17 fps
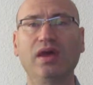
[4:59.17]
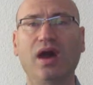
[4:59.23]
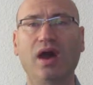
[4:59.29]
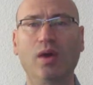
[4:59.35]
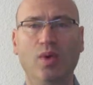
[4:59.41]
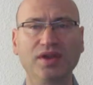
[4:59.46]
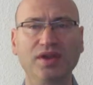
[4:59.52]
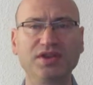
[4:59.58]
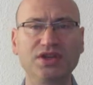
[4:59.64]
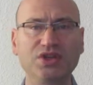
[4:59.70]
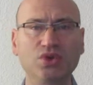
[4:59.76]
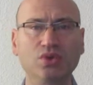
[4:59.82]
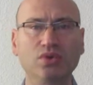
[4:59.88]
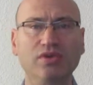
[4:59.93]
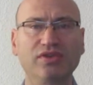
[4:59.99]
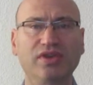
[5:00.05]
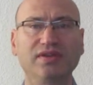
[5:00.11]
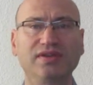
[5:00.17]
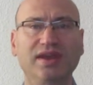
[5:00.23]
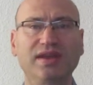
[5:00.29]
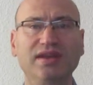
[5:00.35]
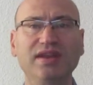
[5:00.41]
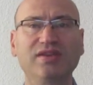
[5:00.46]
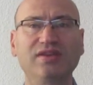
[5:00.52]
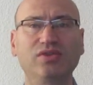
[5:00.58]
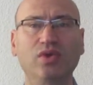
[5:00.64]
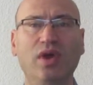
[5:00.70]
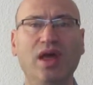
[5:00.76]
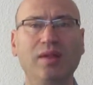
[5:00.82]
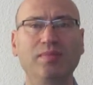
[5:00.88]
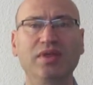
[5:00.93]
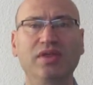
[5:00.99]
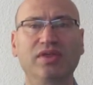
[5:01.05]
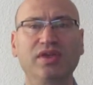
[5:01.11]
I wanted tools and techniques to
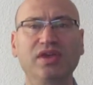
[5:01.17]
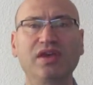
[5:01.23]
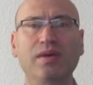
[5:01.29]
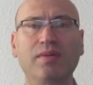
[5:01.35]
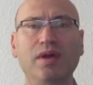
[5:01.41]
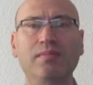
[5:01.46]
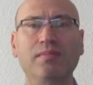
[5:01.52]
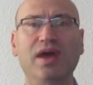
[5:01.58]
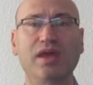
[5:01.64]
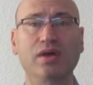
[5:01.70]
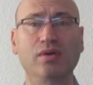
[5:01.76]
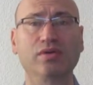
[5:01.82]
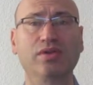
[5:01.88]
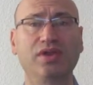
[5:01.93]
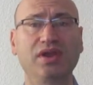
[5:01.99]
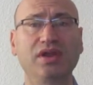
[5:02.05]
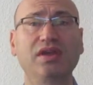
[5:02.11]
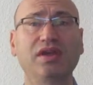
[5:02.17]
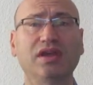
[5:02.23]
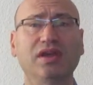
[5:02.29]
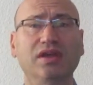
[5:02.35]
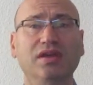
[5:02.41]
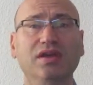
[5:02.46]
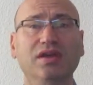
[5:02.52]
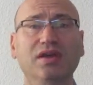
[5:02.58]
help me think about my own thinking.